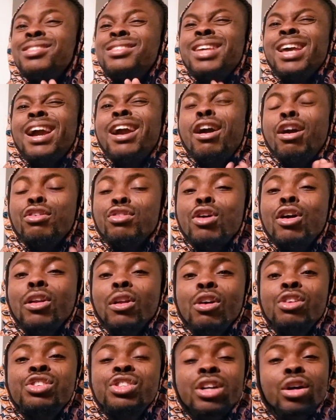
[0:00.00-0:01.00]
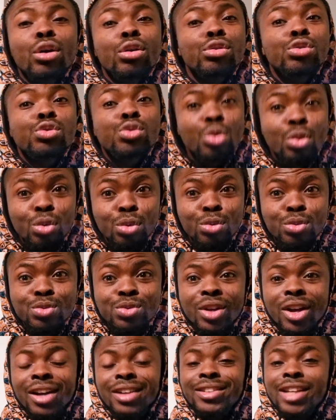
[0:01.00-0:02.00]
technological
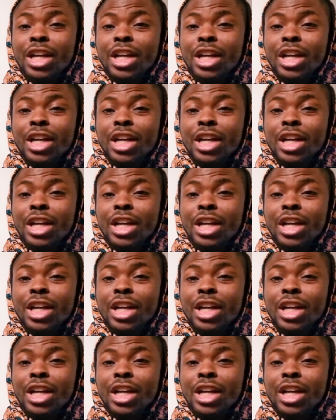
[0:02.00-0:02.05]
tools